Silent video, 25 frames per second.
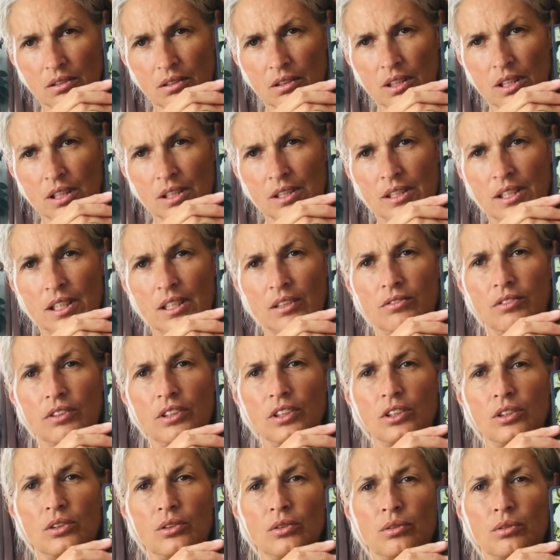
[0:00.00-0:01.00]
is
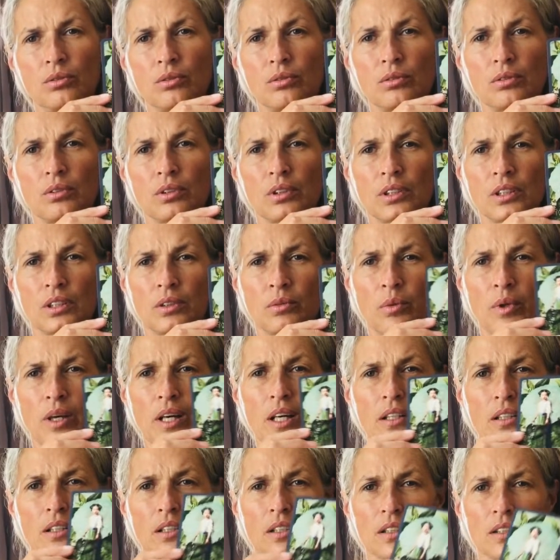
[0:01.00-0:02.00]
giving you an
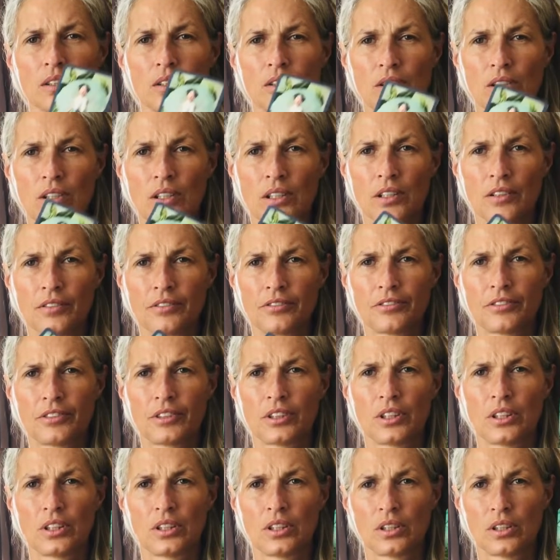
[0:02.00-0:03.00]
awareness of
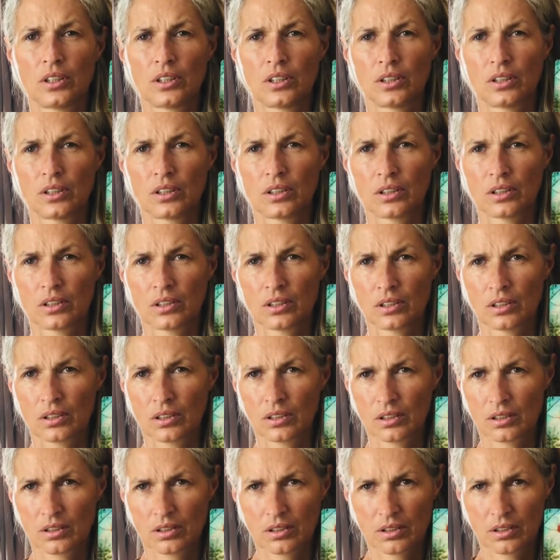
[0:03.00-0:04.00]

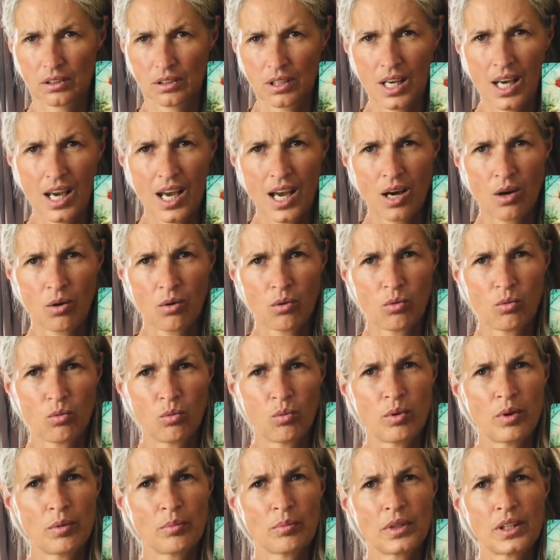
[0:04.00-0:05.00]
how
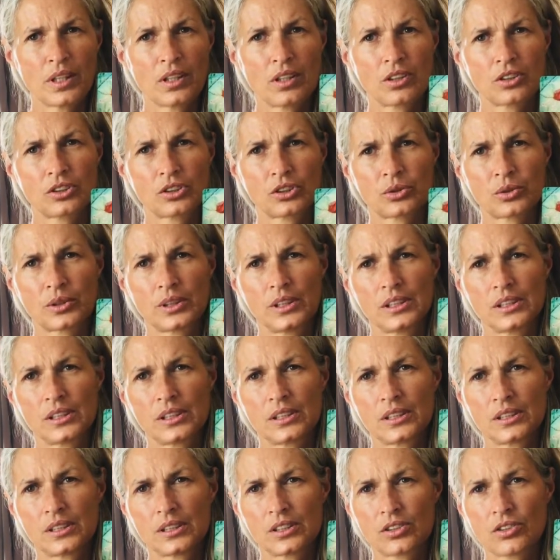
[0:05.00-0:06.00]
women are
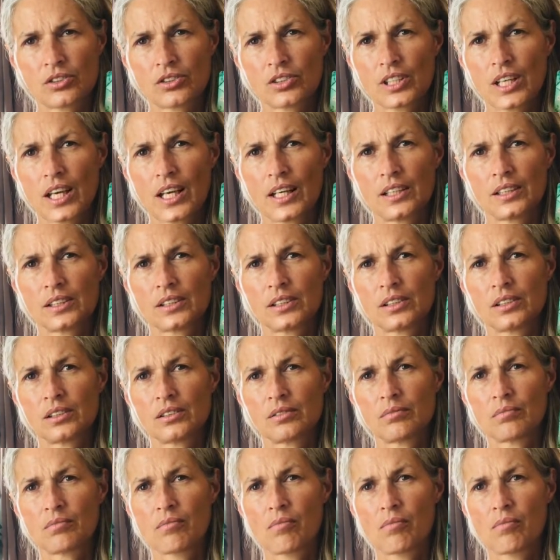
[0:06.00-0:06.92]
treated in society,